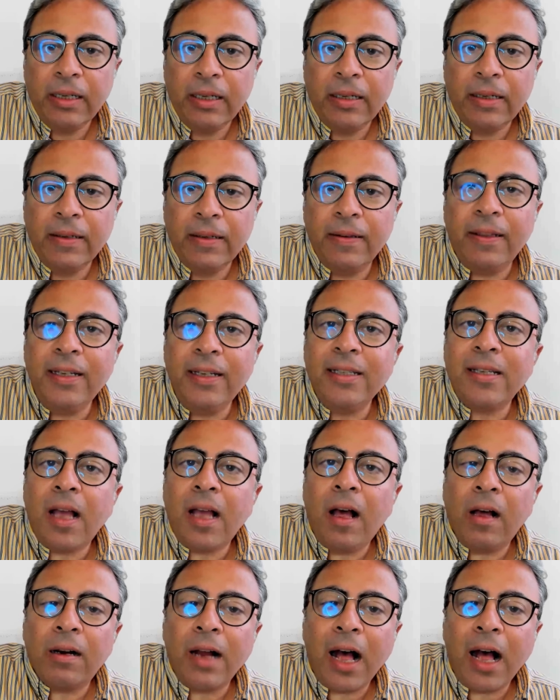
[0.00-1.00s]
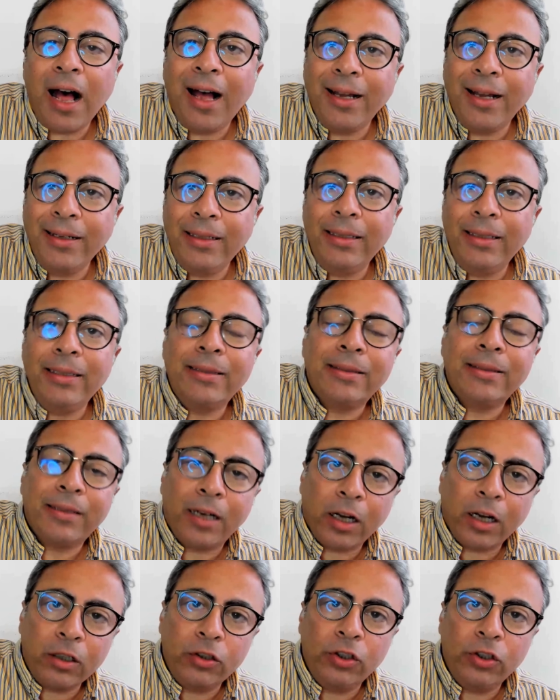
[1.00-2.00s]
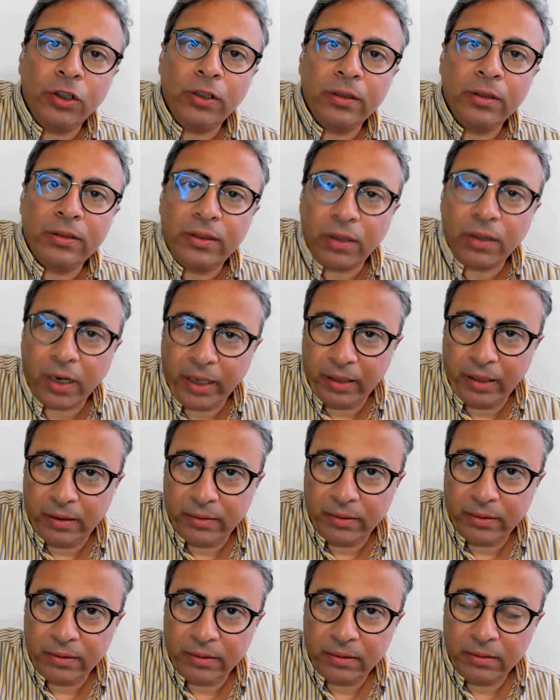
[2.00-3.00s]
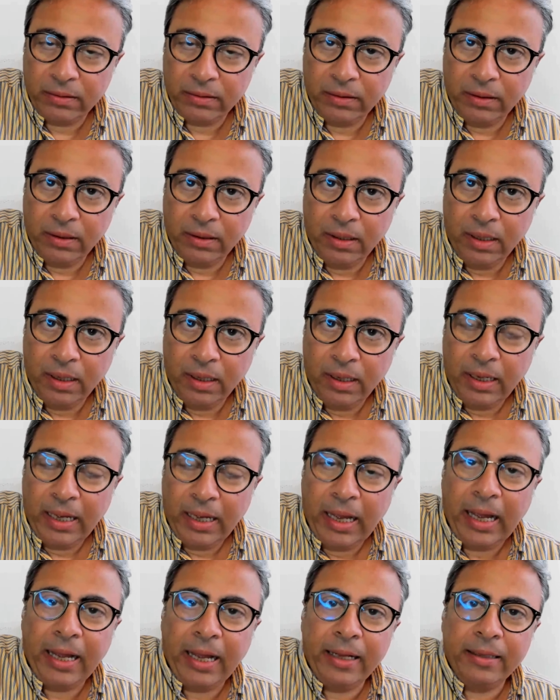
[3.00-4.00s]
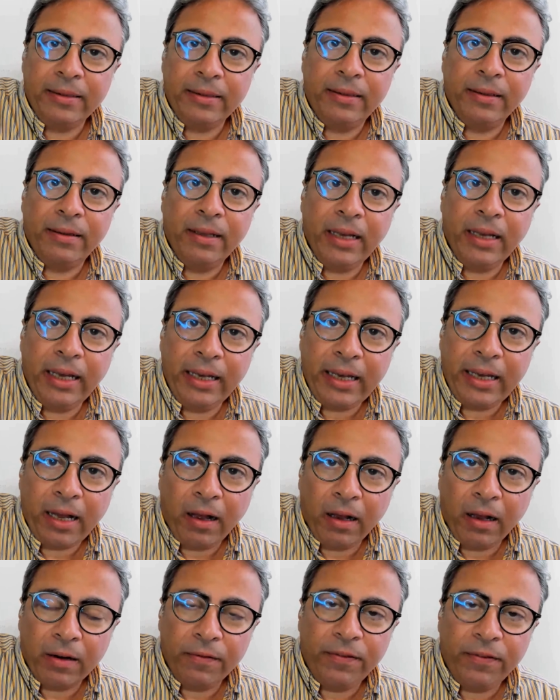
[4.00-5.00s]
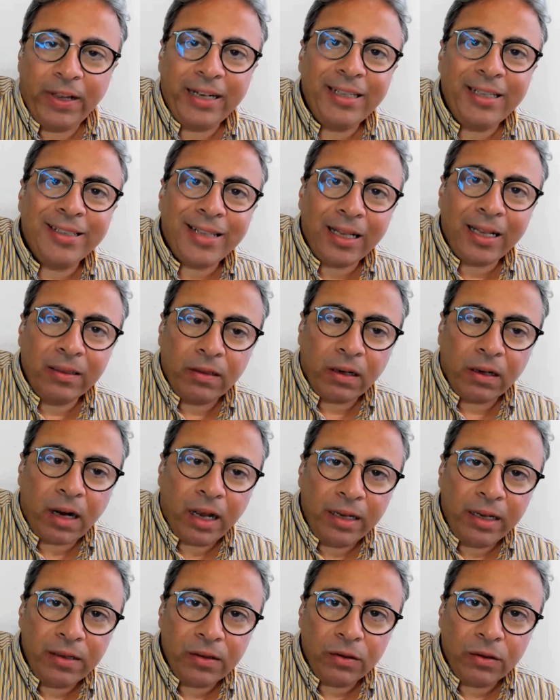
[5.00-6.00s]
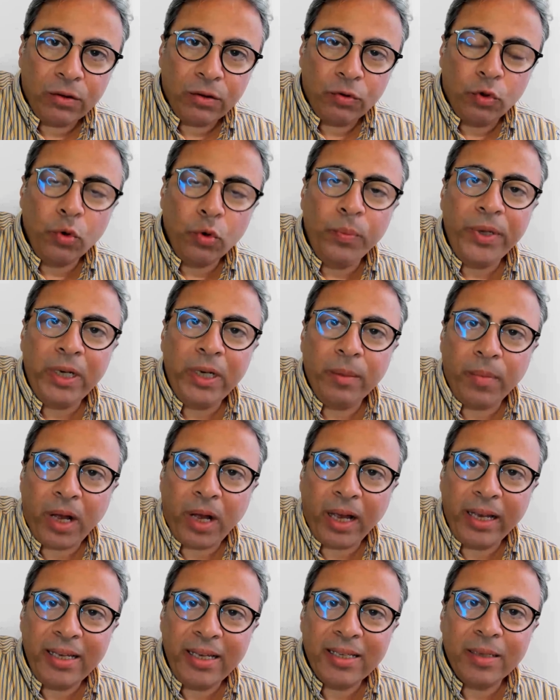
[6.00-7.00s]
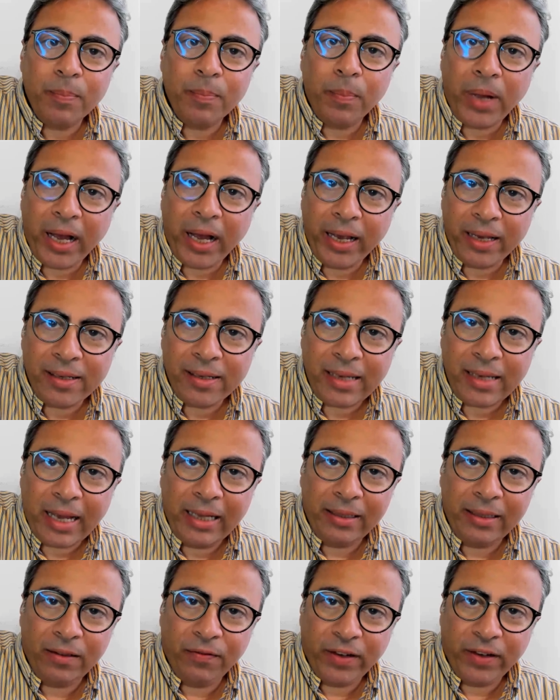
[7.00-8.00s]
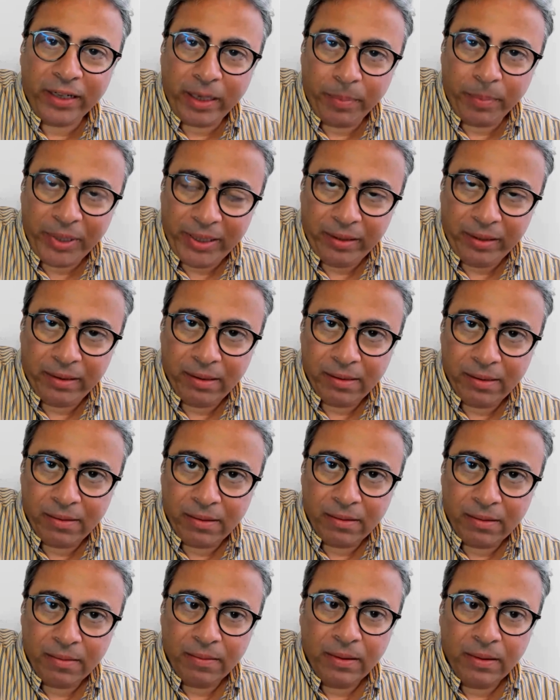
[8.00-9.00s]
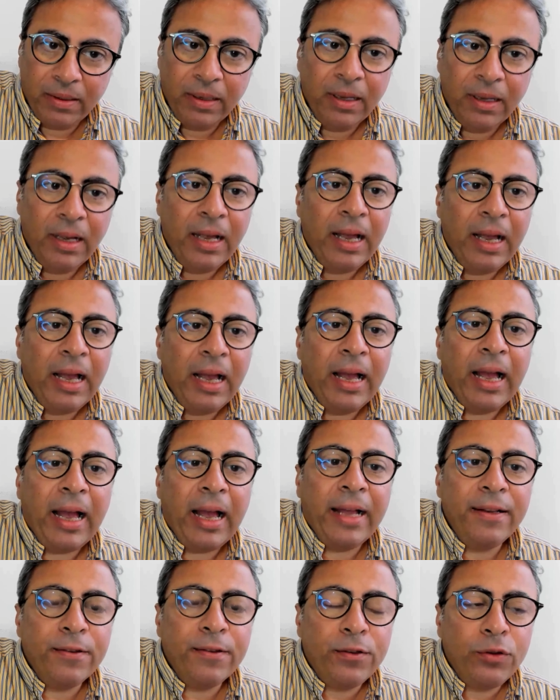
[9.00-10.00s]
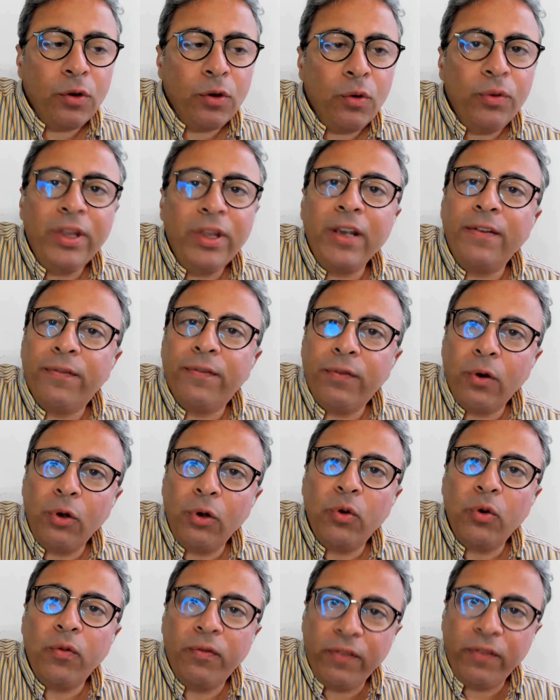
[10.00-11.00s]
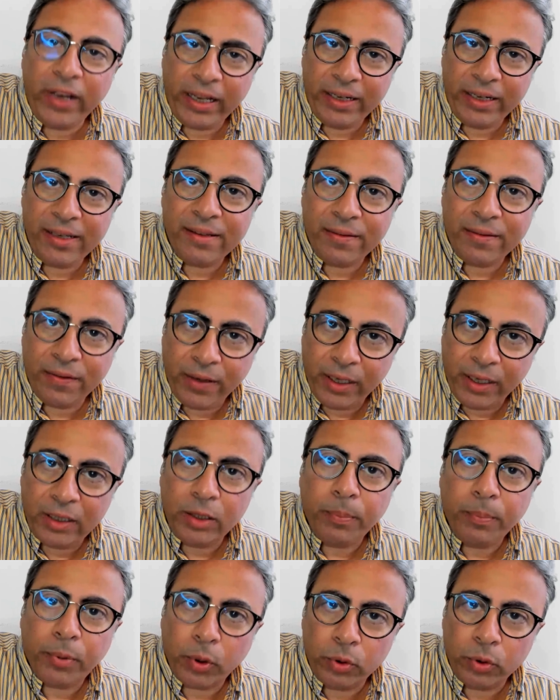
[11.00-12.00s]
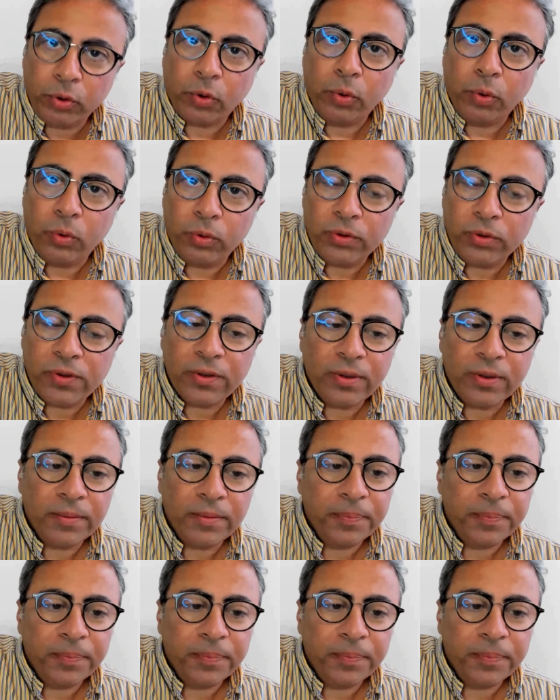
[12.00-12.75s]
These are highly structured trials and they are very standardized to minimize bias and variabilities. And so they follow very strict protocols.